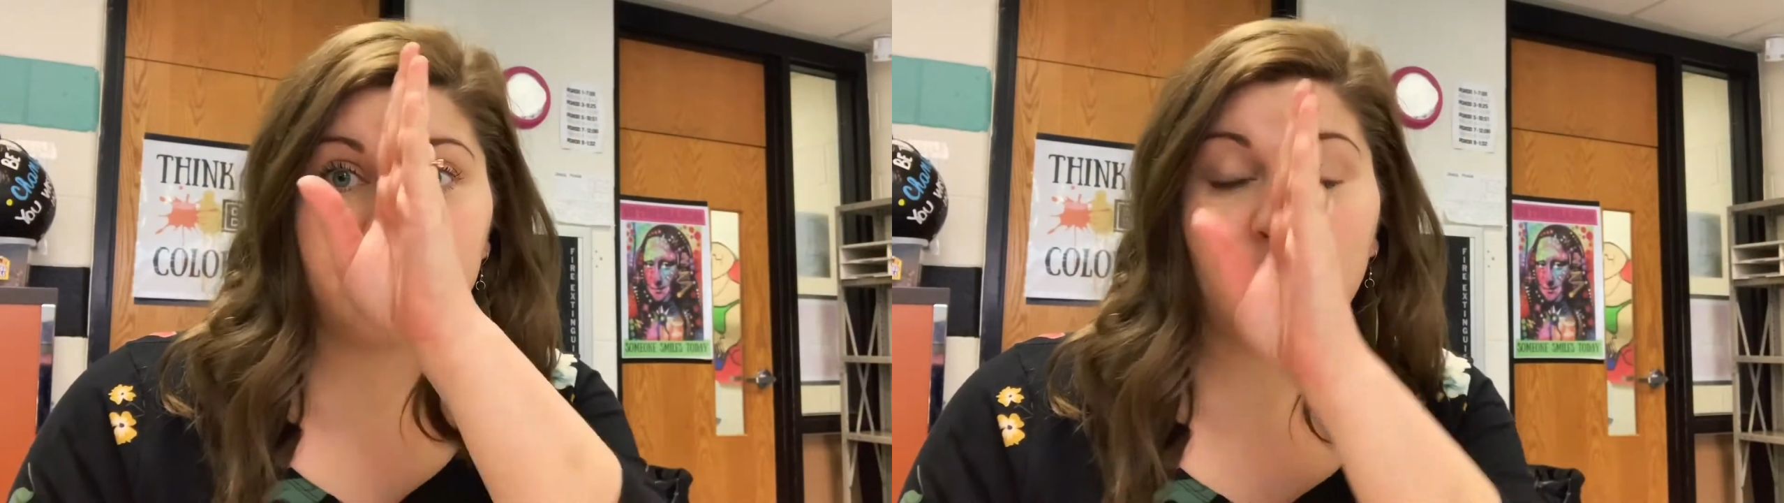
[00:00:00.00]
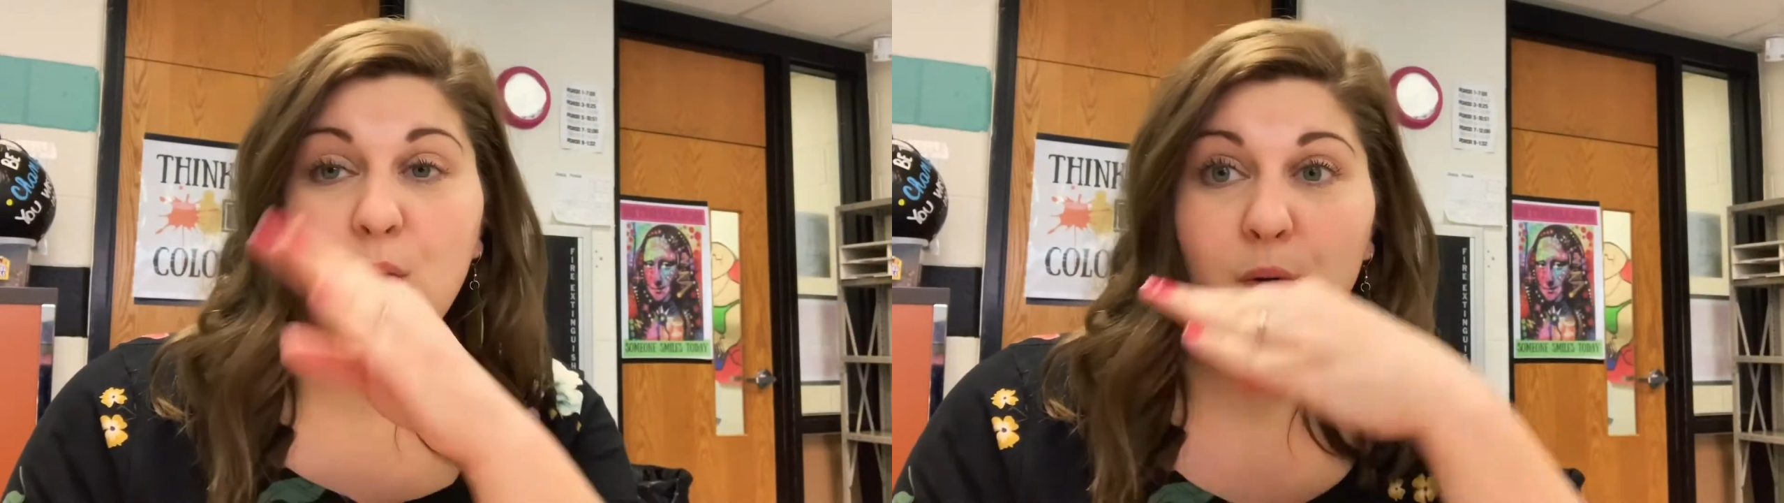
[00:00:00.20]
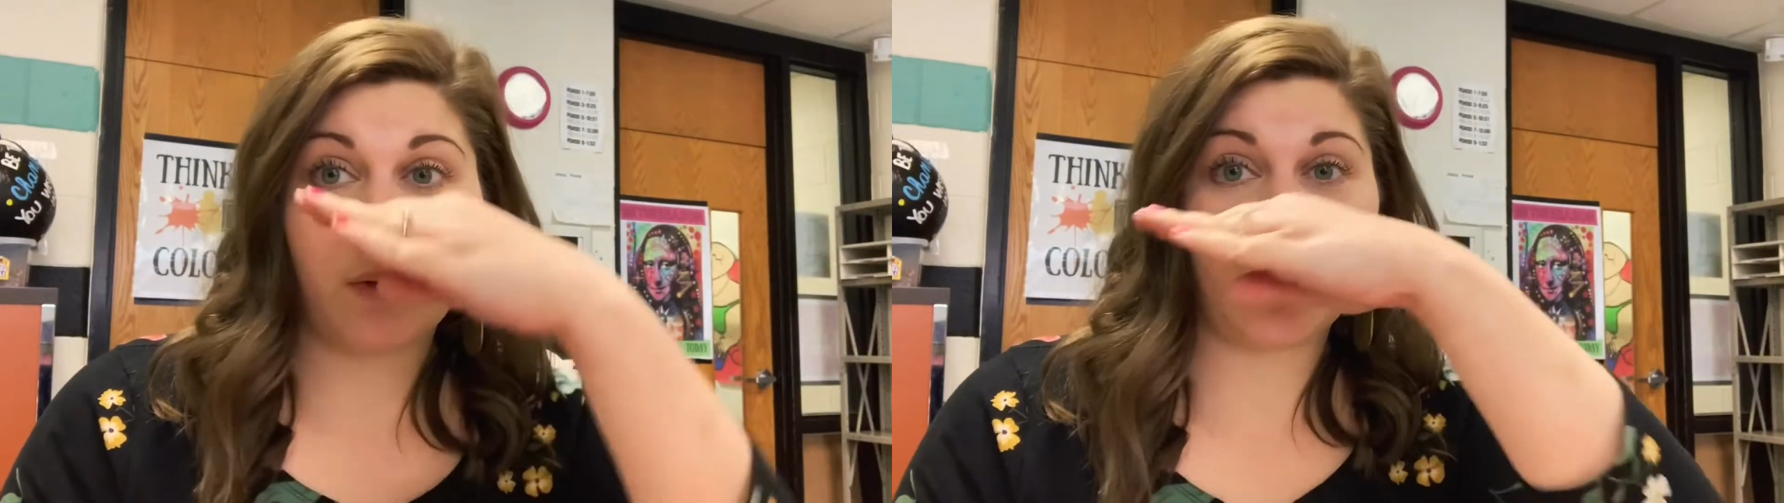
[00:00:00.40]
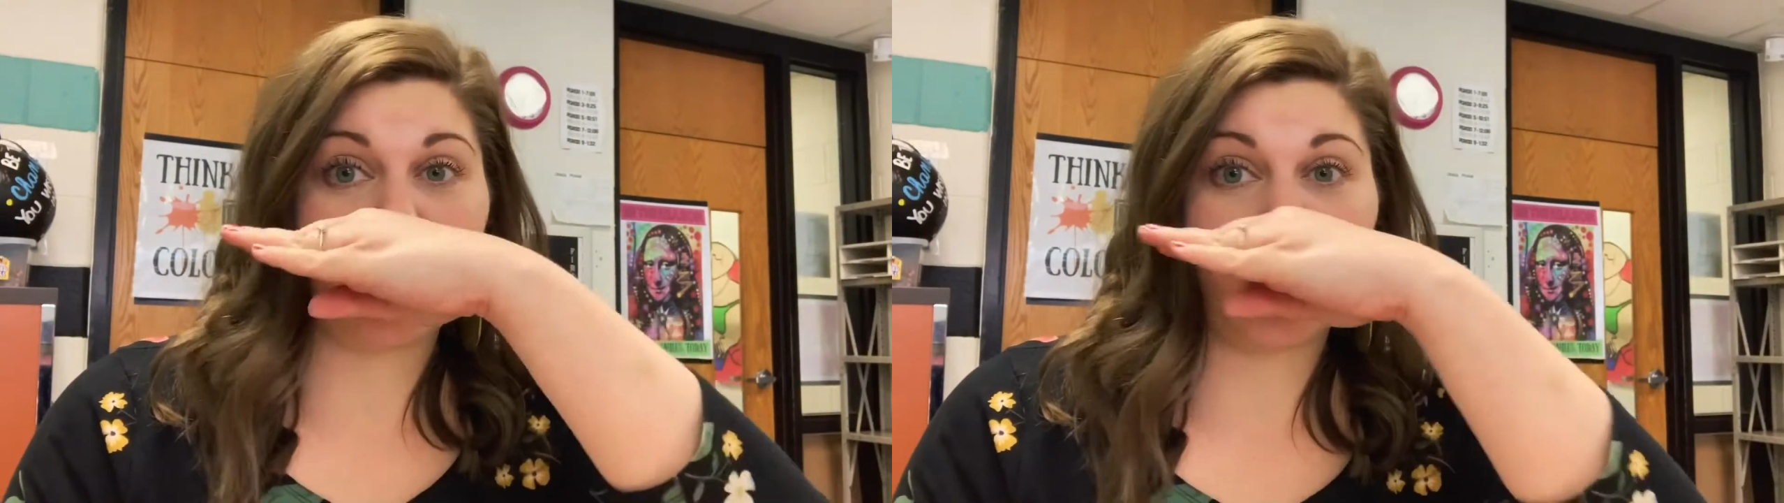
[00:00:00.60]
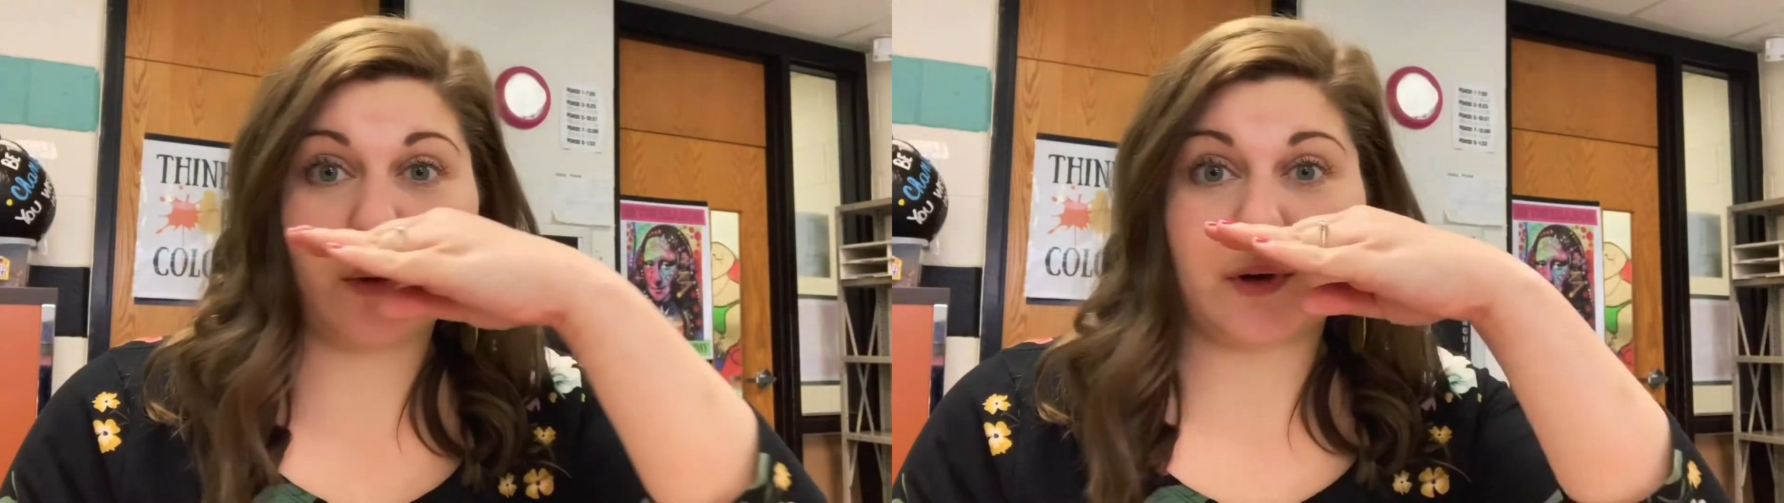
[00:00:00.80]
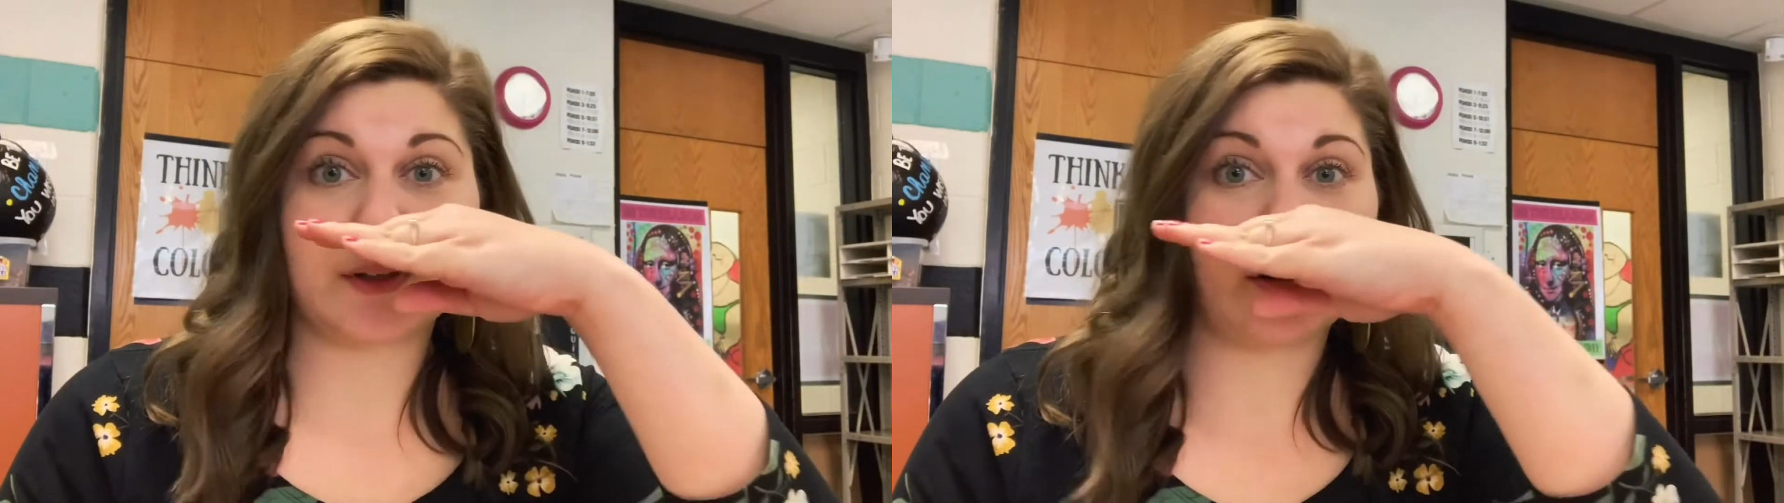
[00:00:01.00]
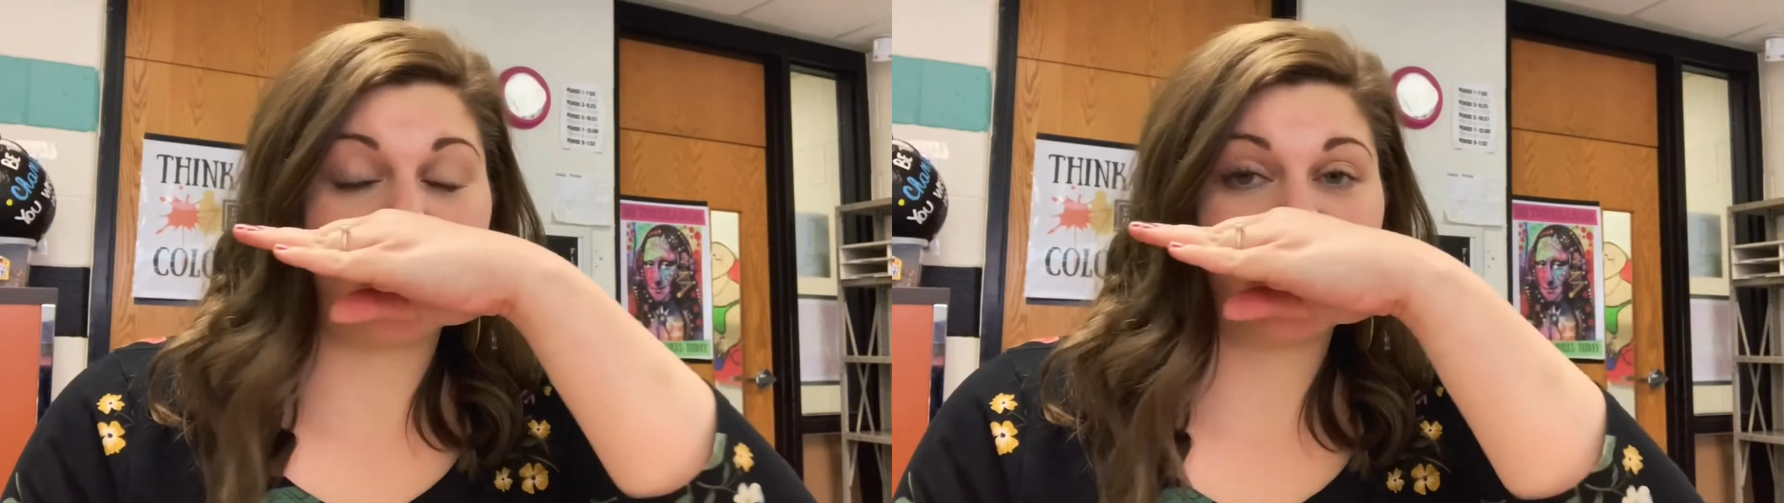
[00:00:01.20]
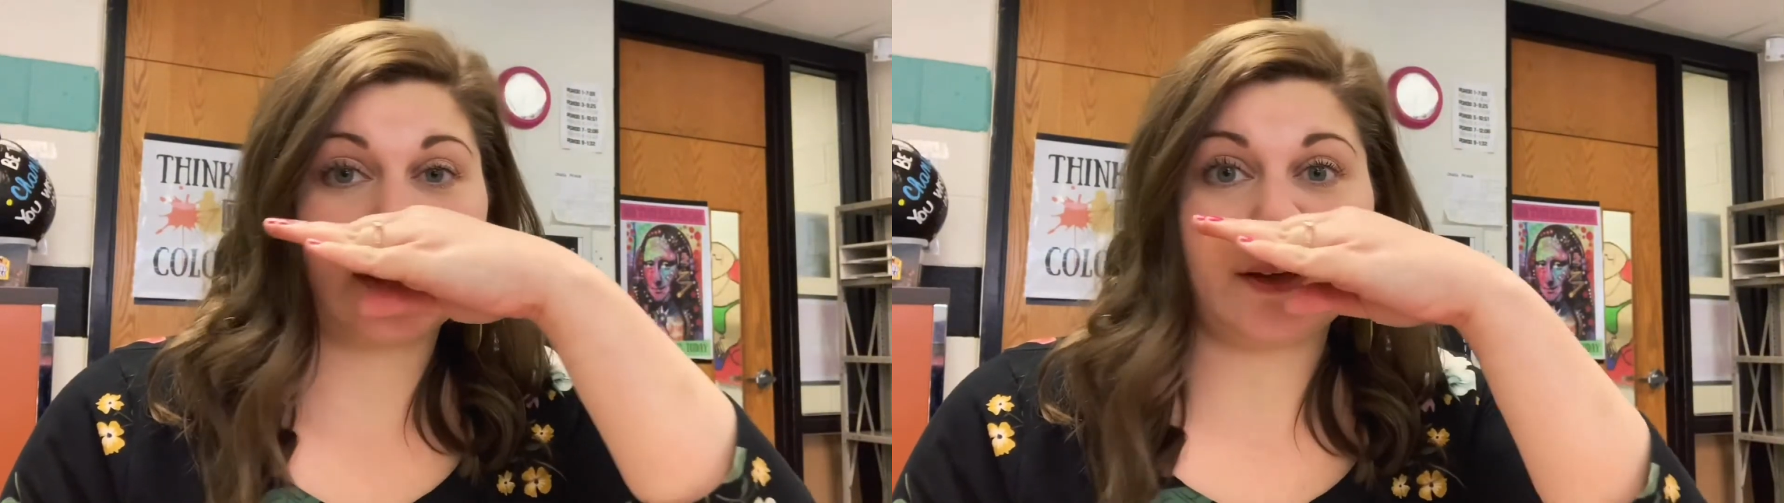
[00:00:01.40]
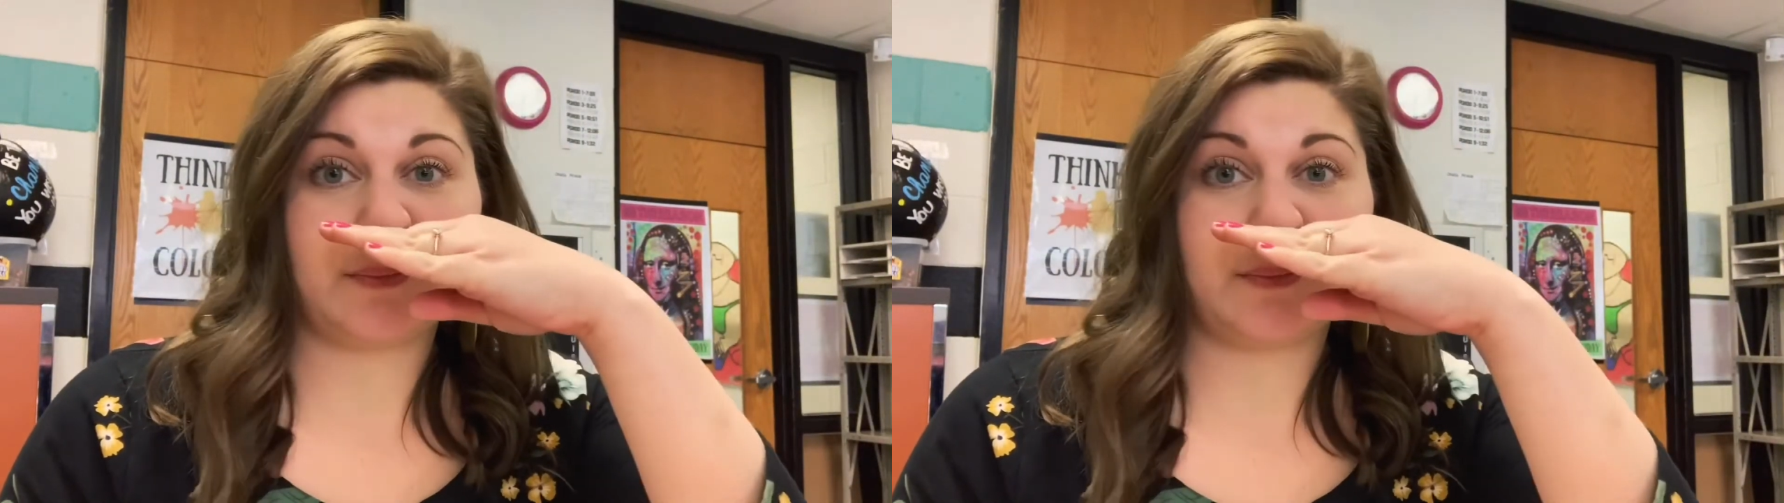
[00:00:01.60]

or horizontally.